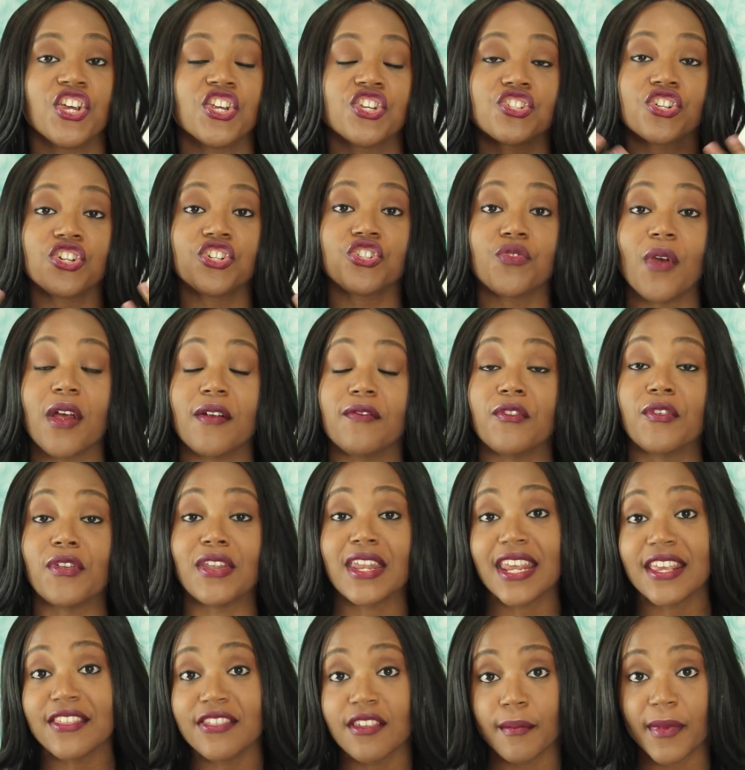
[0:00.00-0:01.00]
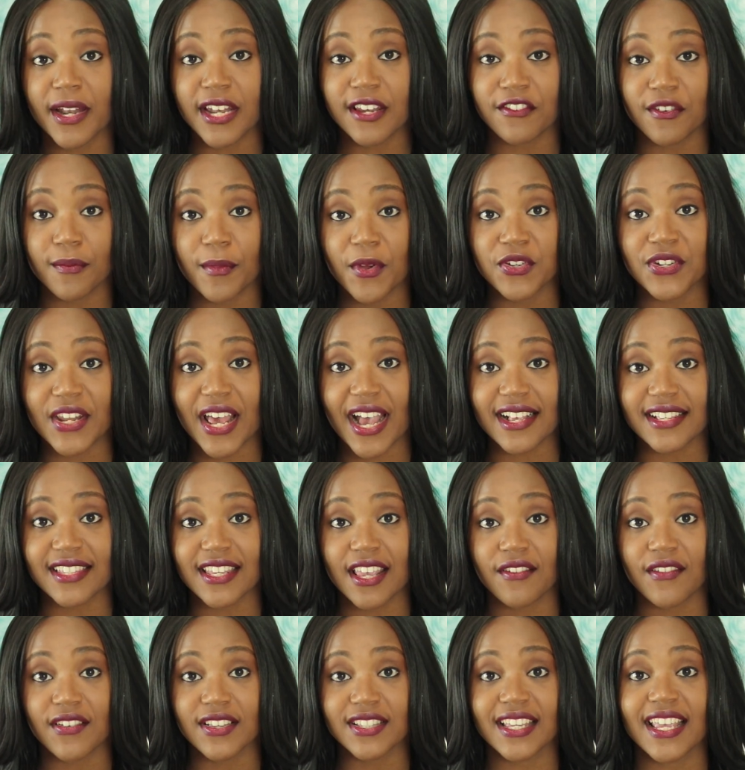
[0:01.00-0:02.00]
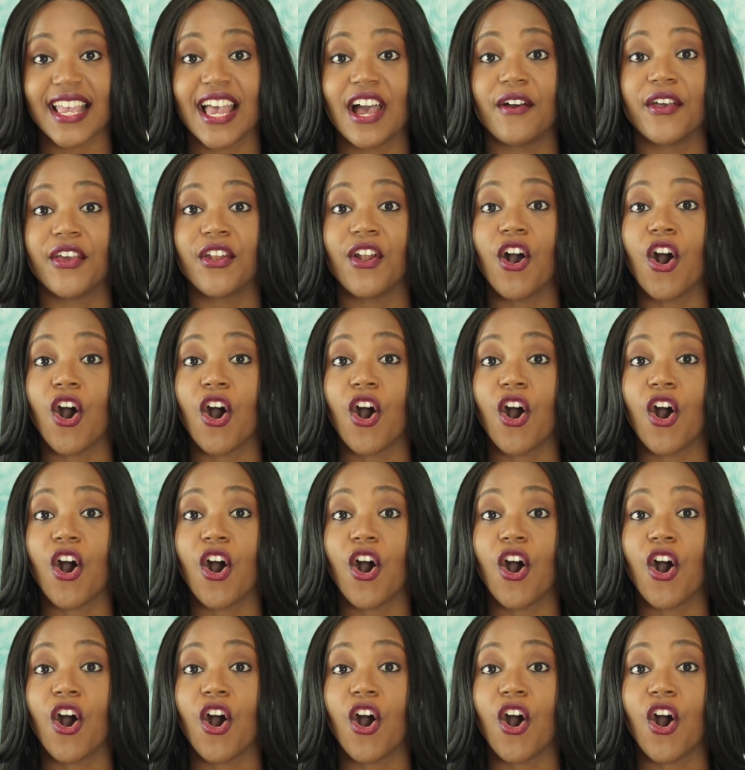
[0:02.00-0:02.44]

Should you ever need the money from your tax savings account,